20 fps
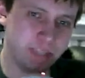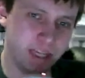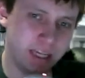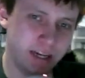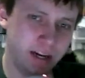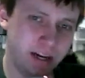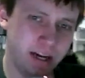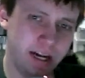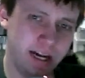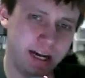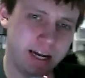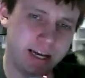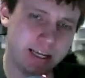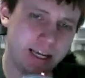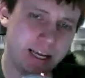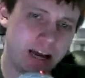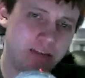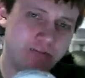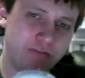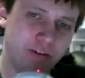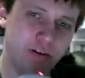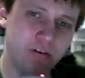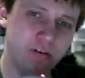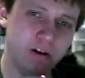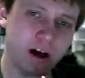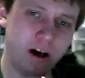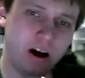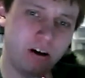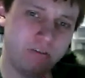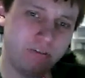I got a phone
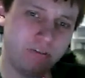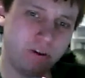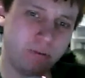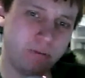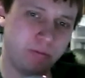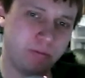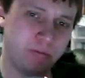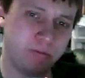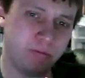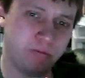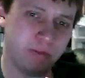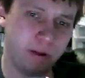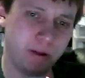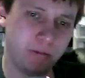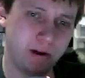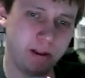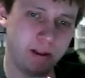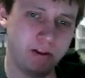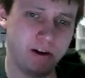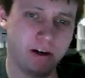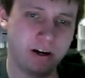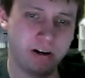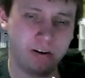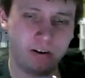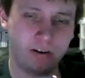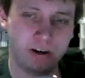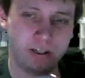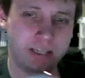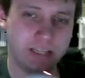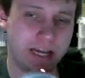call from my brother,
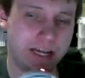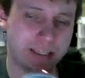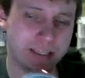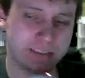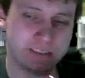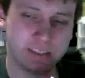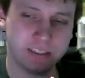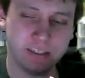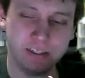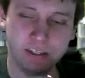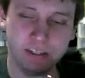or a text,